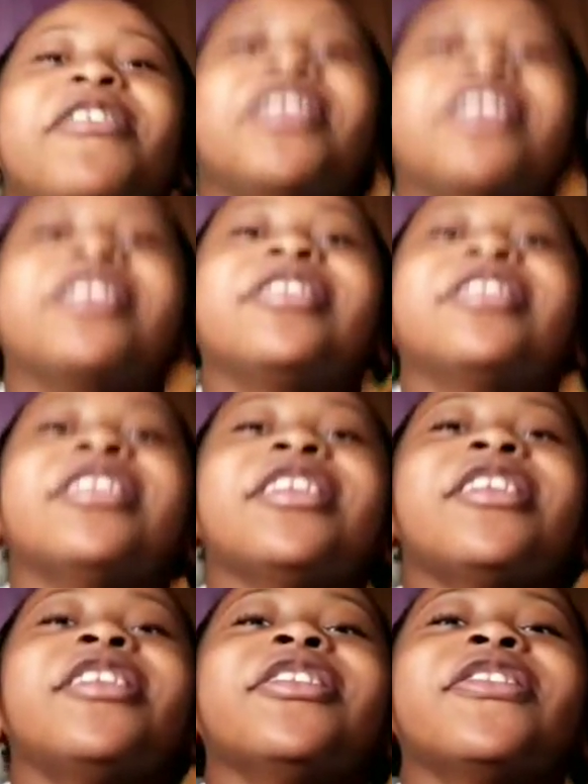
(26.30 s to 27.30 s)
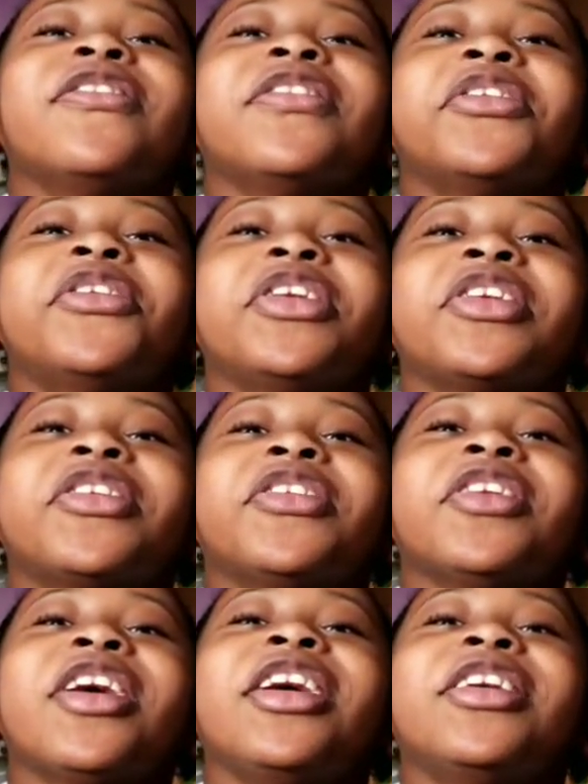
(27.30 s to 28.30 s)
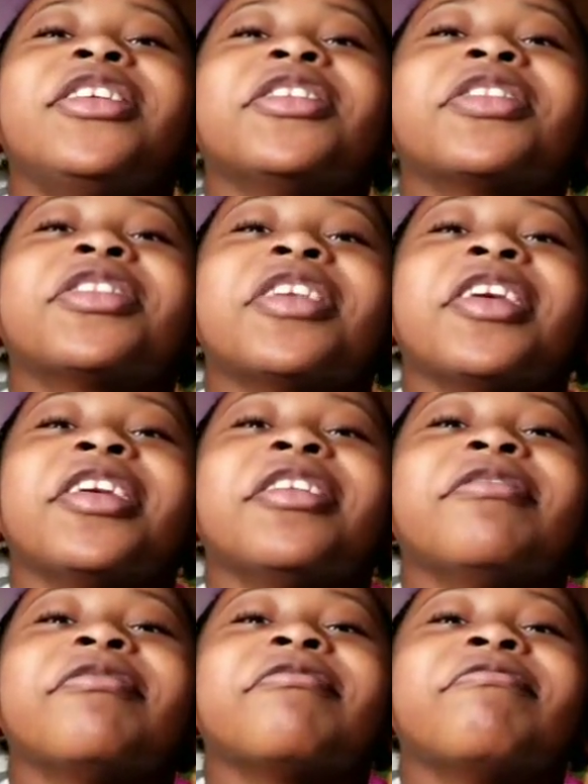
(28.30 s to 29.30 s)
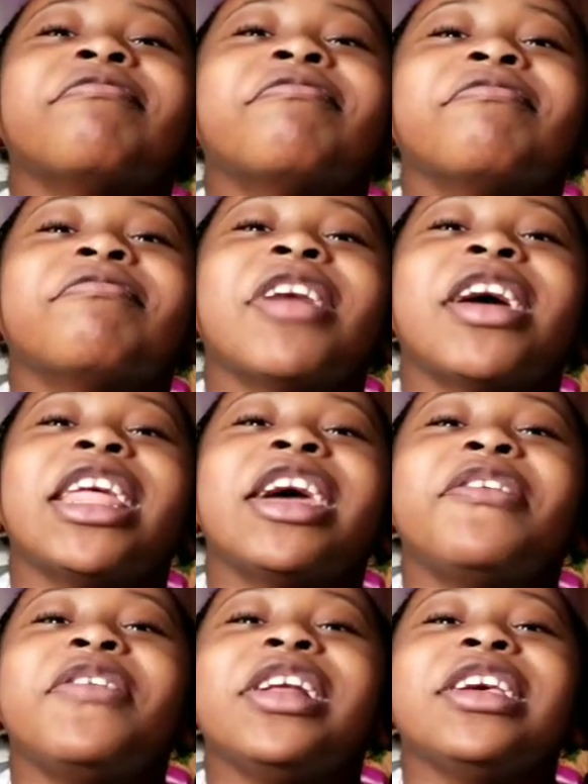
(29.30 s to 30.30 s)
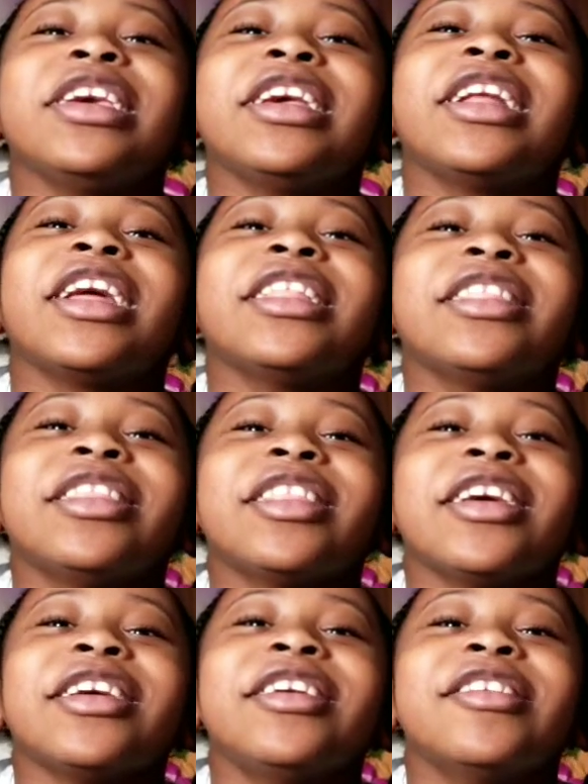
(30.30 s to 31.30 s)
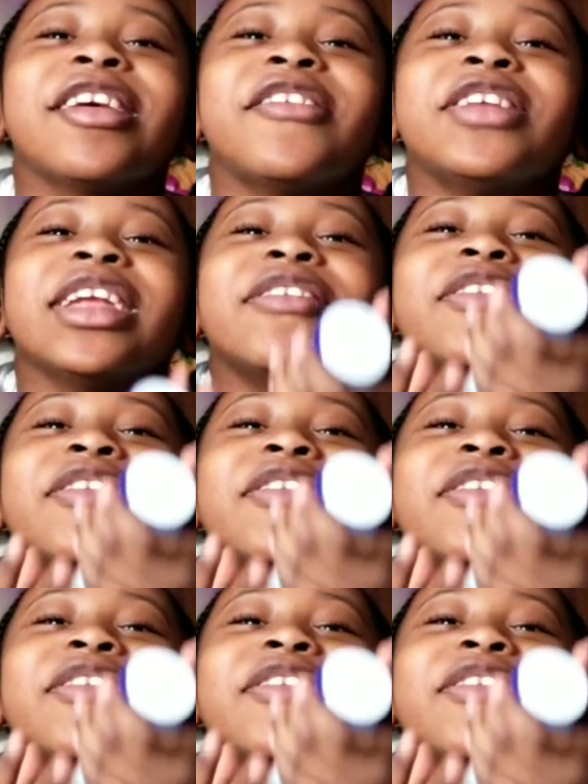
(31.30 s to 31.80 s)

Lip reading: would sit on the floor and cry all day. And I would eat it because I would never